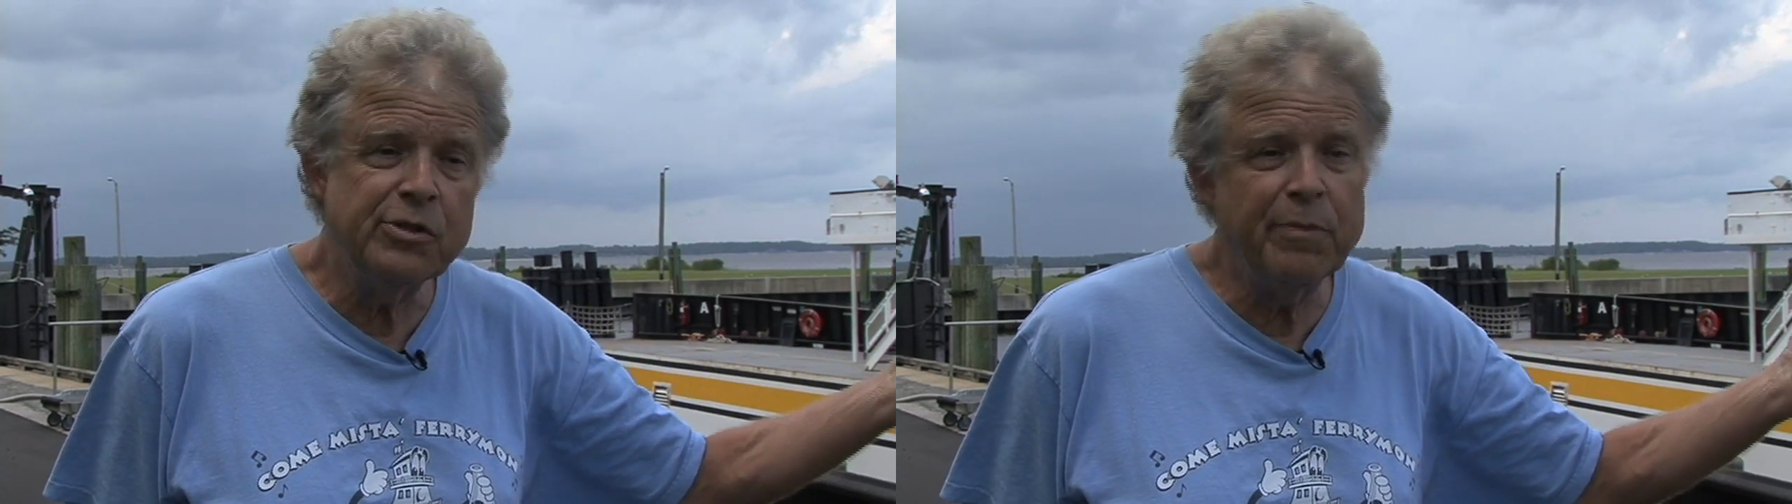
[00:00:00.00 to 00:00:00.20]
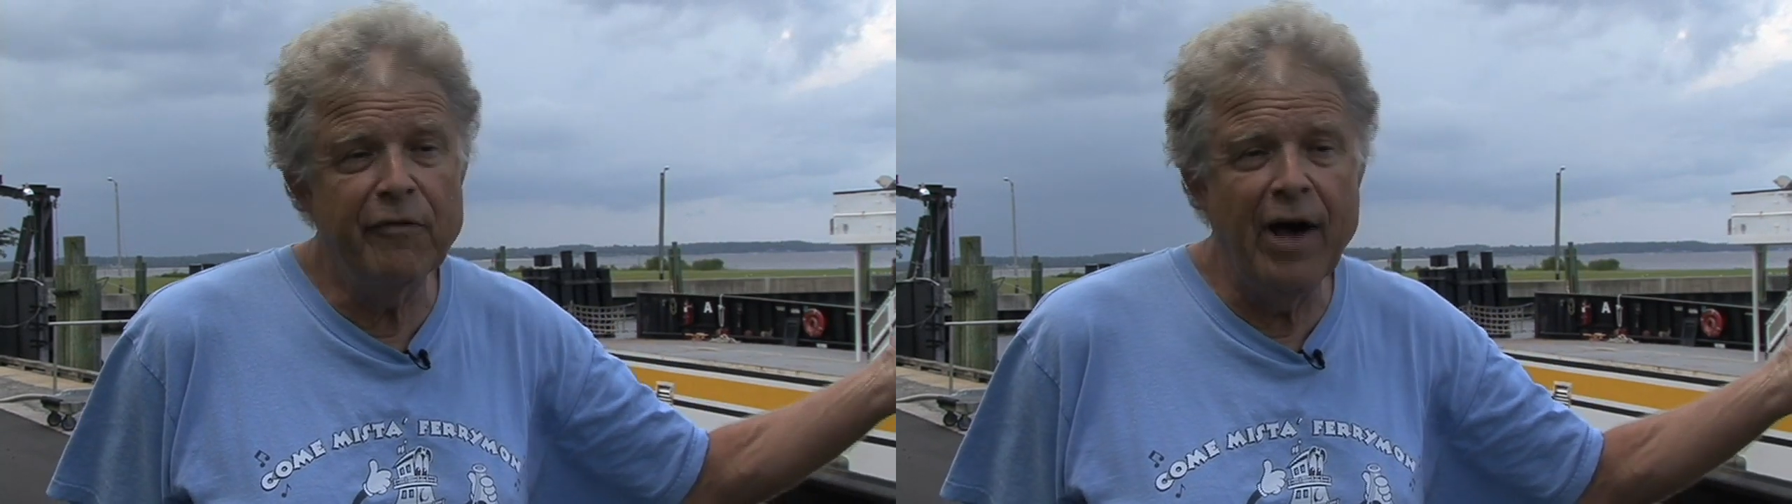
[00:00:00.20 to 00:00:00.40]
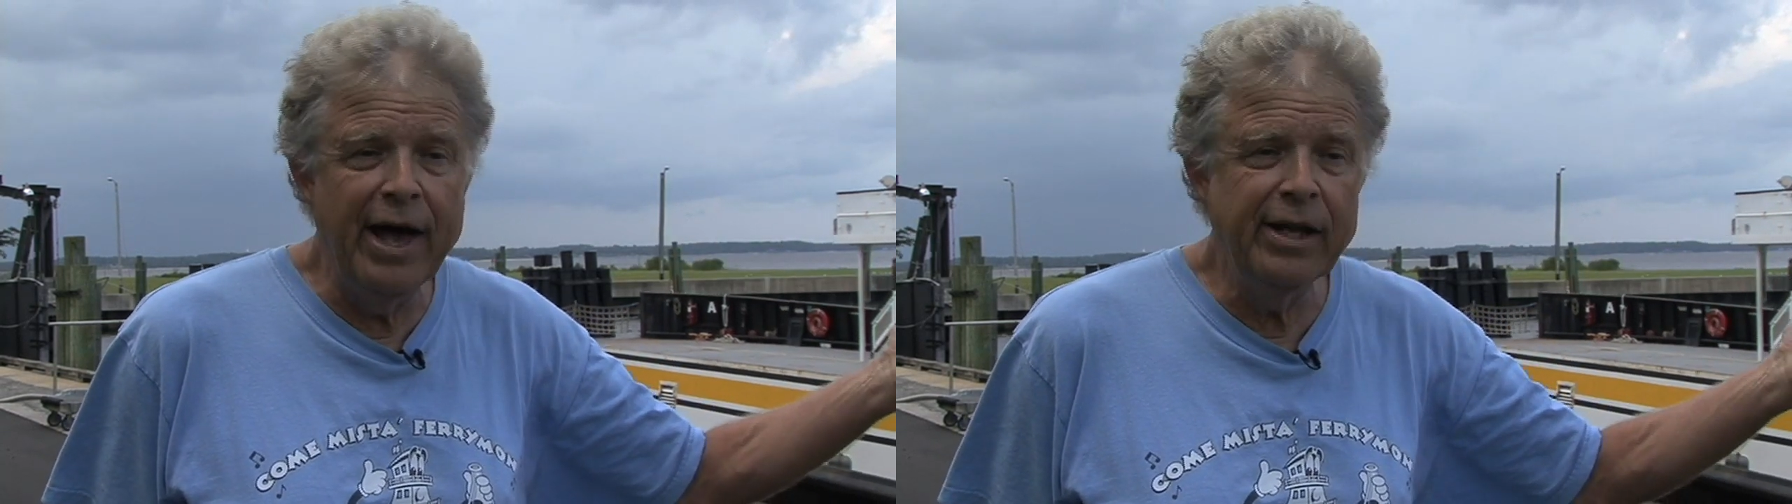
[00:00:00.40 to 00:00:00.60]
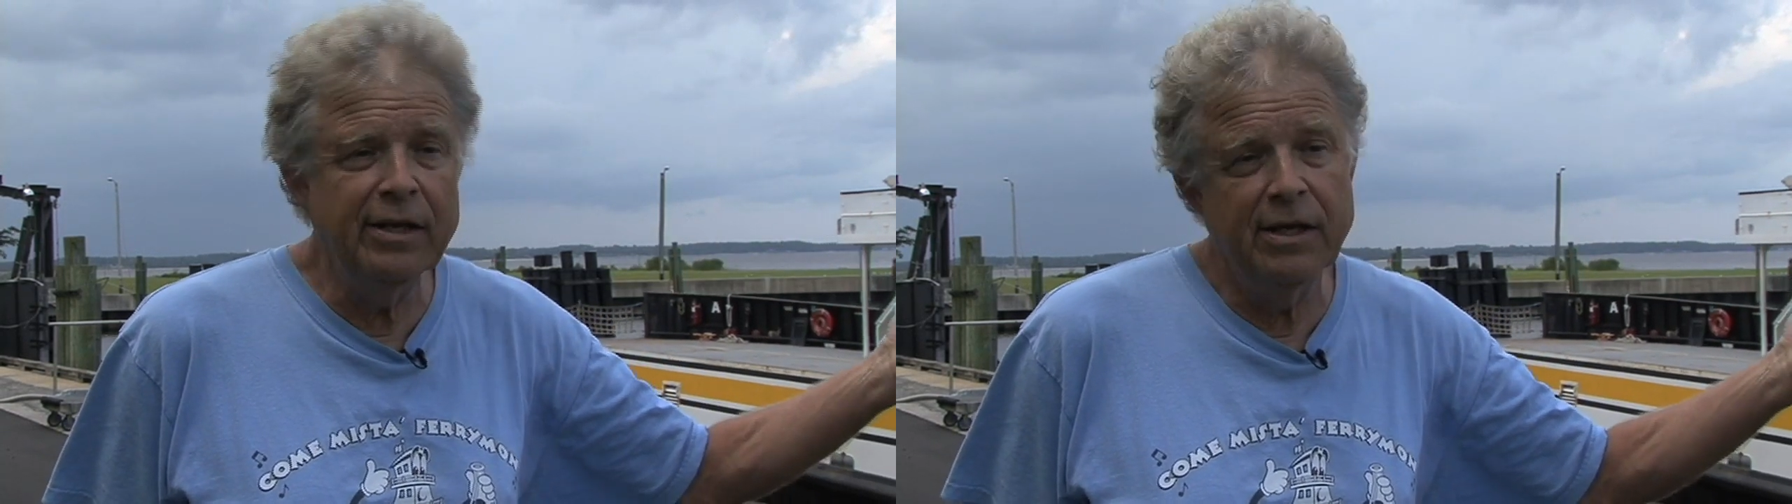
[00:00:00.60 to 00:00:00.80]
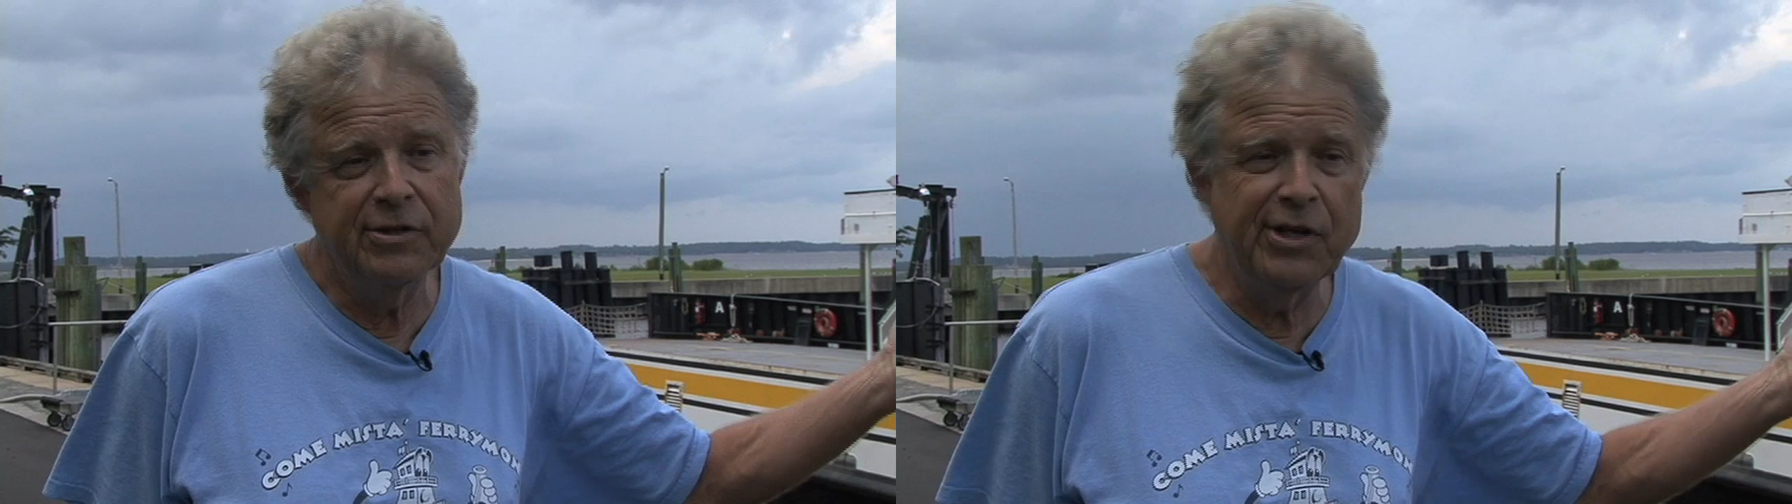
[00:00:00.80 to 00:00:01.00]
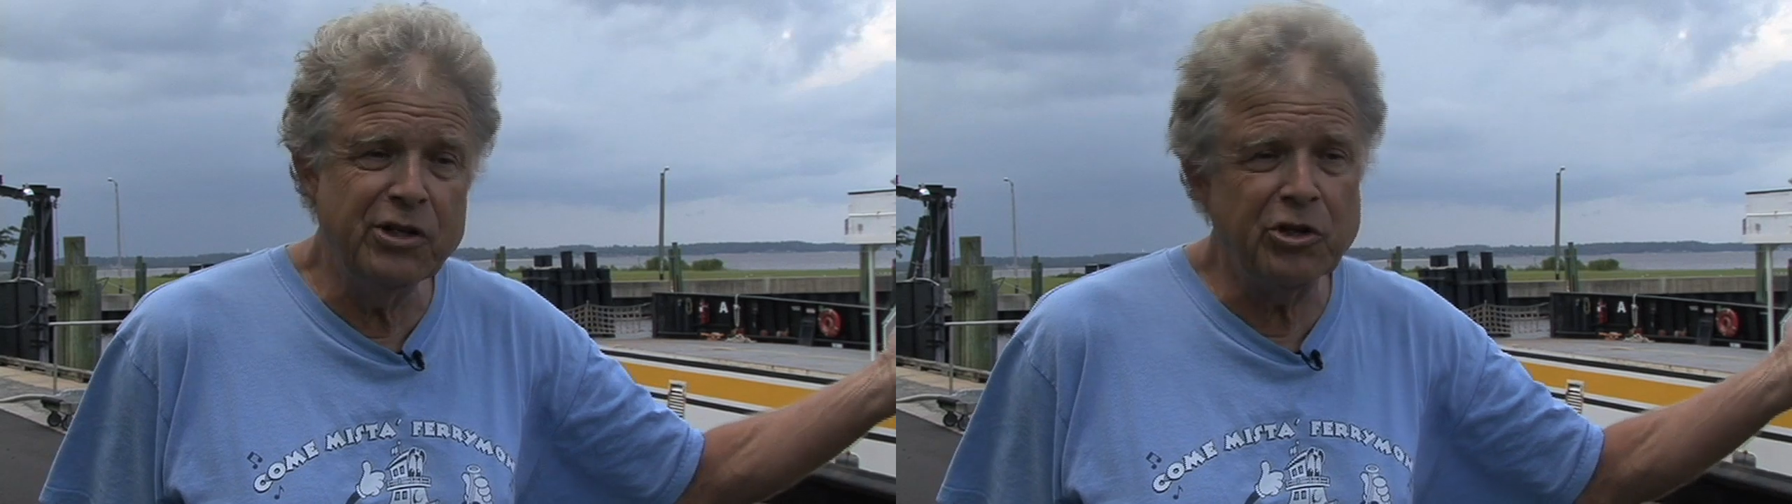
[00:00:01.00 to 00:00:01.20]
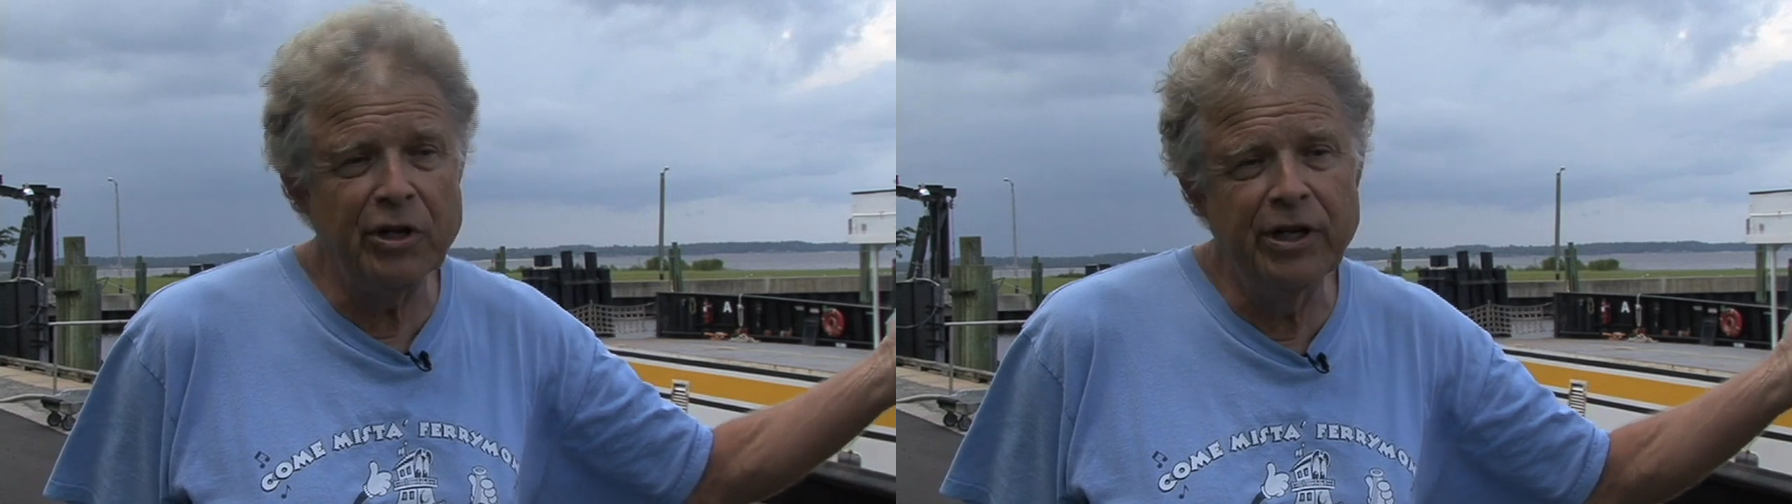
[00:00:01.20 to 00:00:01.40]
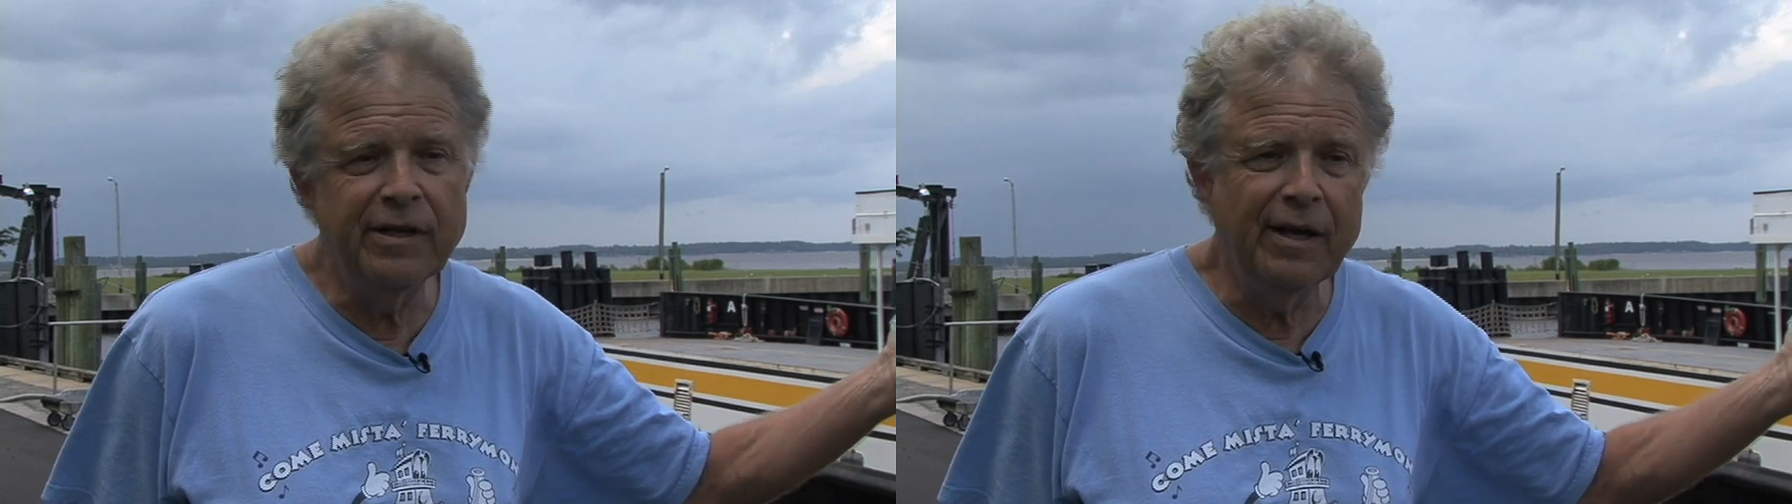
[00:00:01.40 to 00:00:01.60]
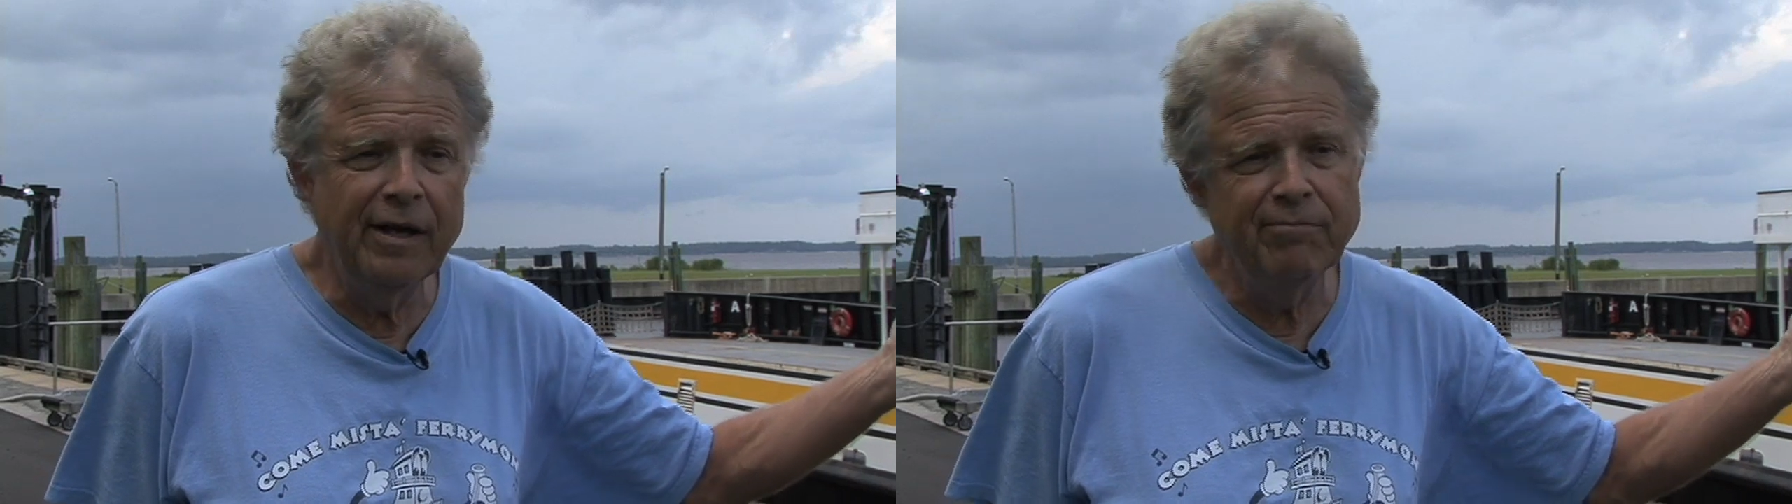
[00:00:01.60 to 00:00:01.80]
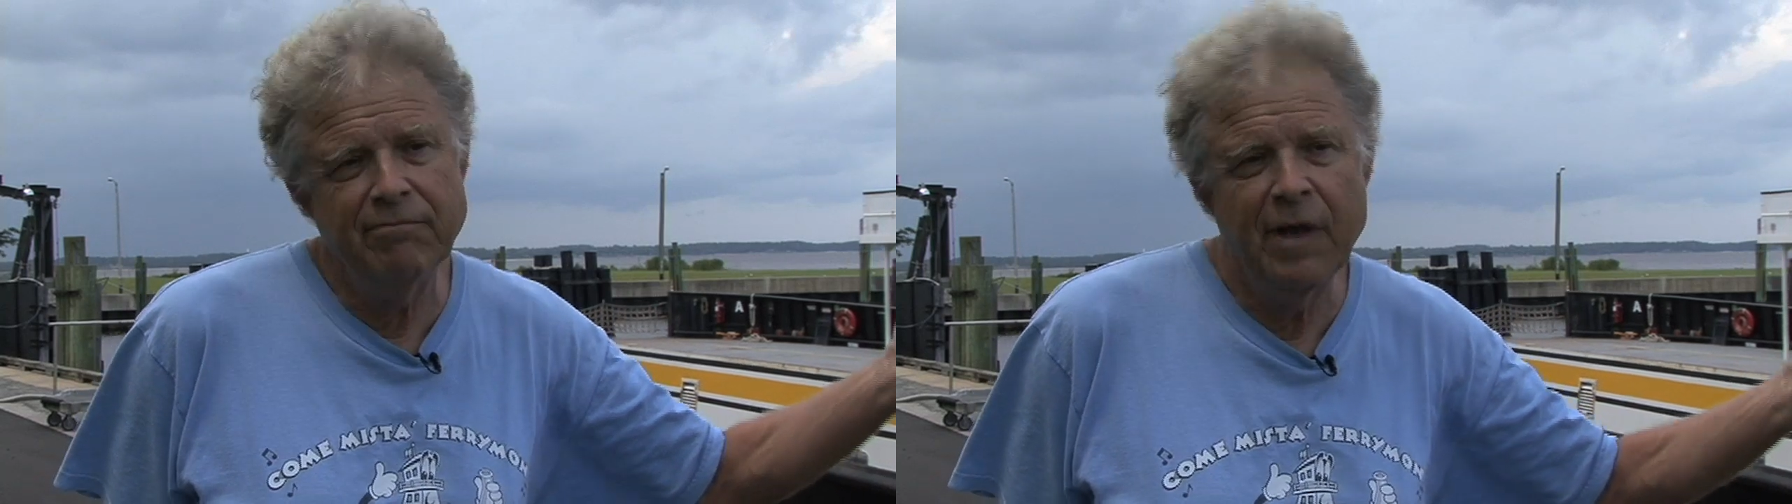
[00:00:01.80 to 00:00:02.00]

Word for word: providing essentially the,